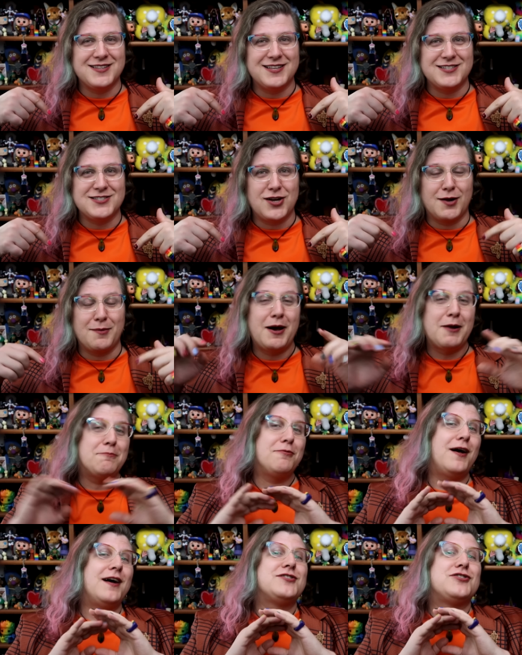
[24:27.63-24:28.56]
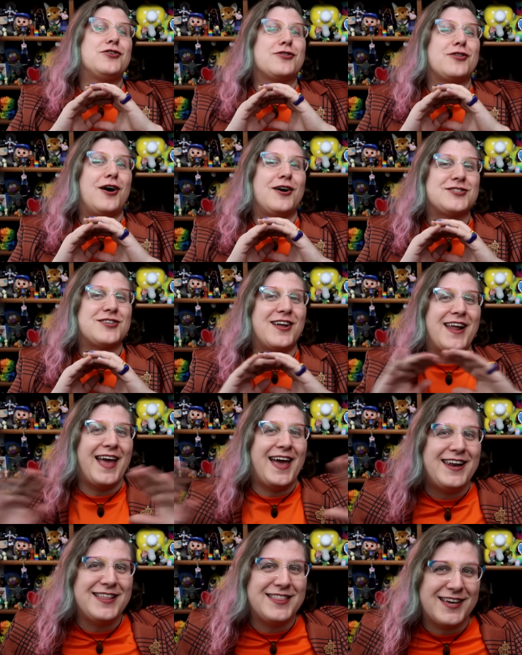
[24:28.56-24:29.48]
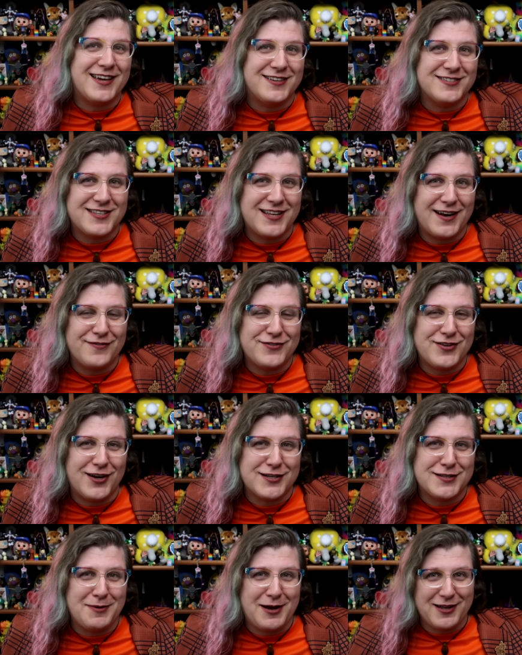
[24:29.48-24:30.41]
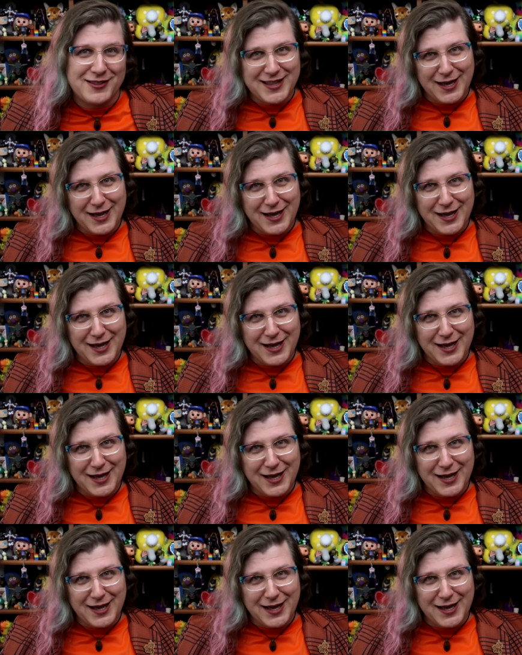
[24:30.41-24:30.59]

Let's talk about it. Plus your thoughts on anything else that I've talked about.